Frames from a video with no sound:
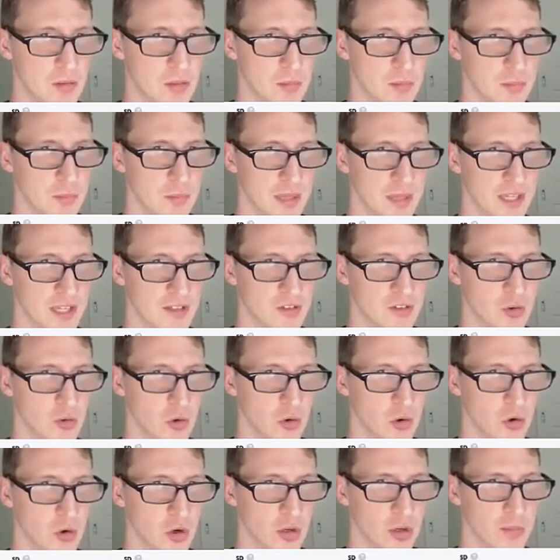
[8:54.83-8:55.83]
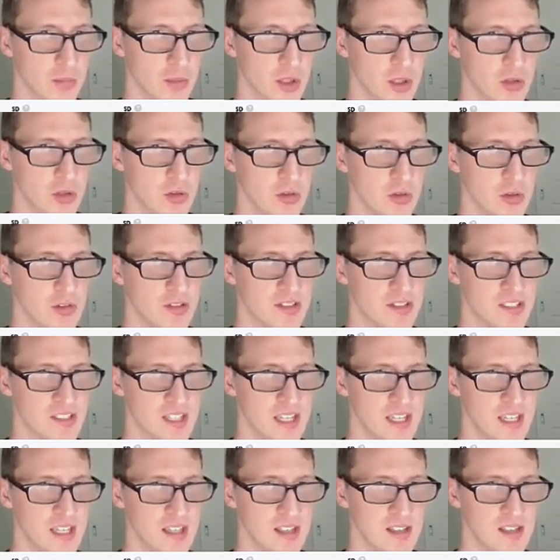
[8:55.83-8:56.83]
Beat autoimmune
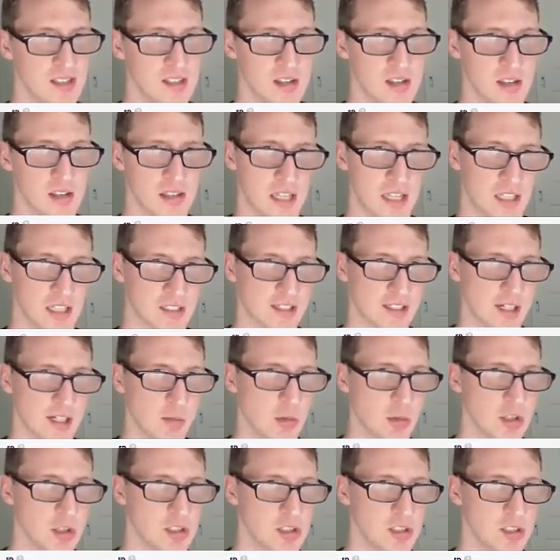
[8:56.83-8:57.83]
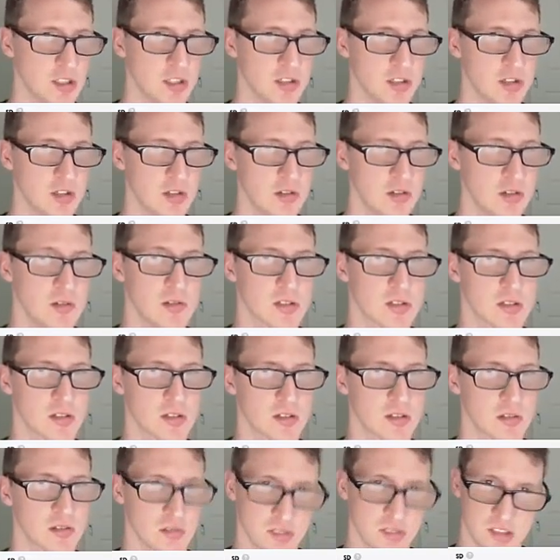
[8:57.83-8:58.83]
disease. Another keyword you can use.
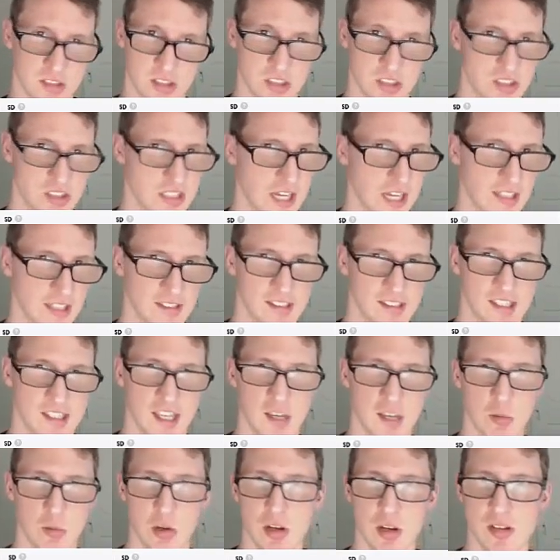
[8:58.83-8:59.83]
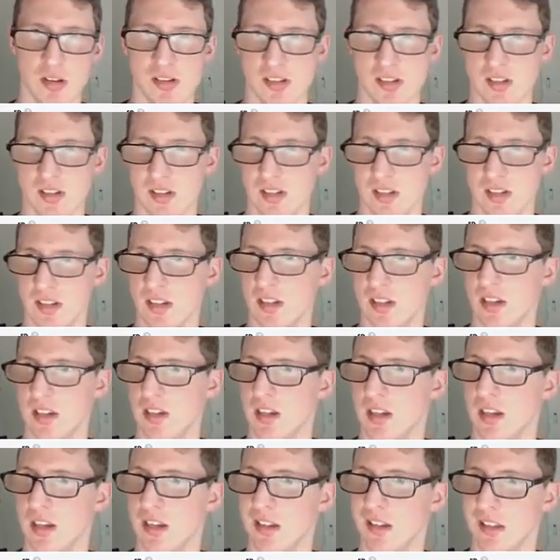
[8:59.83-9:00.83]
Just take the keywords,
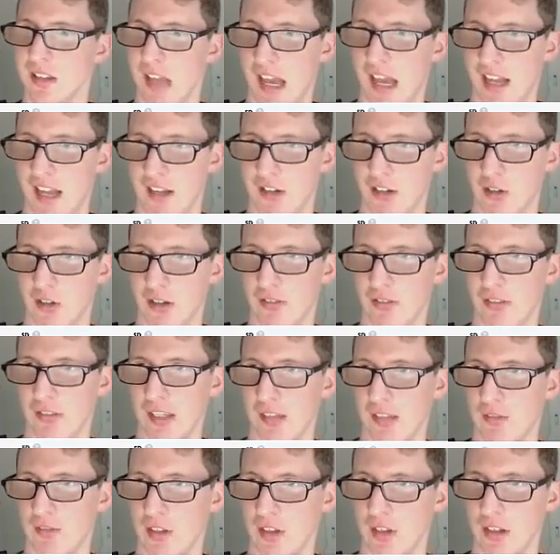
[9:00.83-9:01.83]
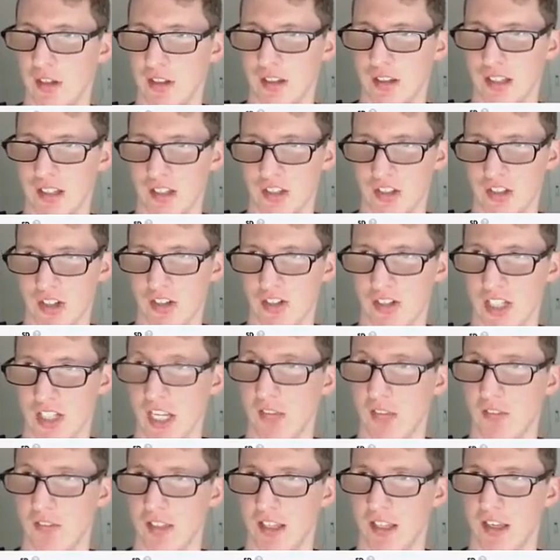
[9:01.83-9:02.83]
and it will even give you, it shows you
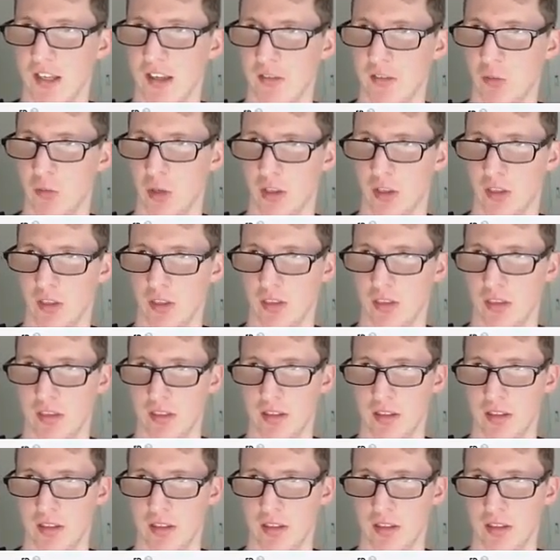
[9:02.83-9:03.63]
even here what the